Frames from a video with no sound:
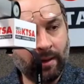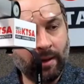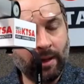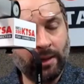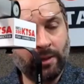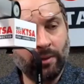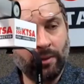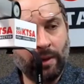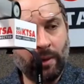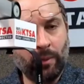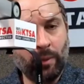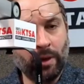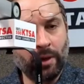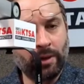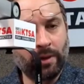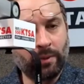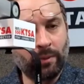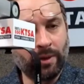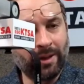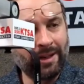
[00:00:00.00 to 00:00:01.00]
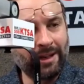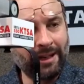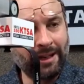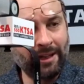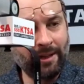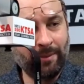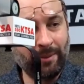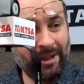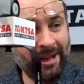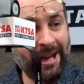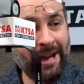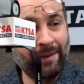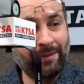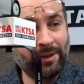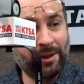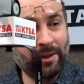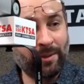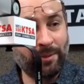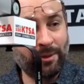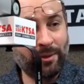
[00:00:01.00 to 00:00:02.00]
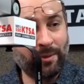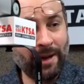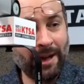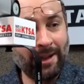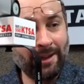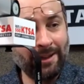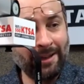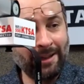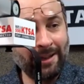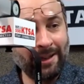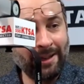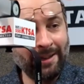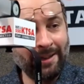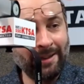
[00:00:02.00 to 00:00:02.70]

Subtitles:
All right, cool. And where can they get them? They have to come to the rally to get